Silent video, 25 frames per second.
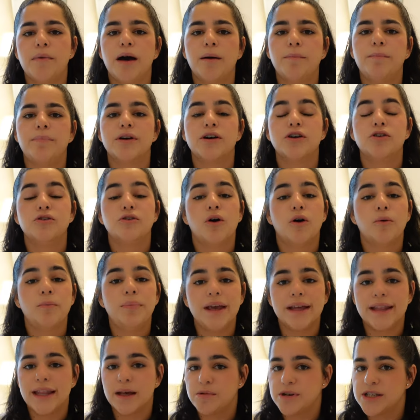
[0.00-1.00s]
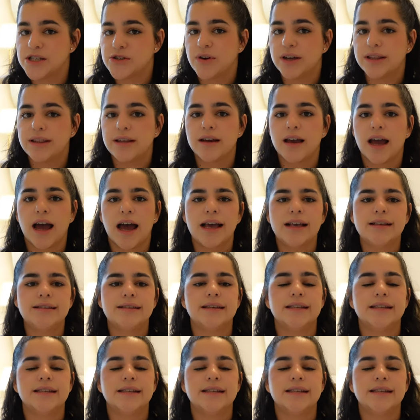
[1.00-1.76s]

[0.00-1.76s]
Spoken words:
up, go be a demonstrator, guys.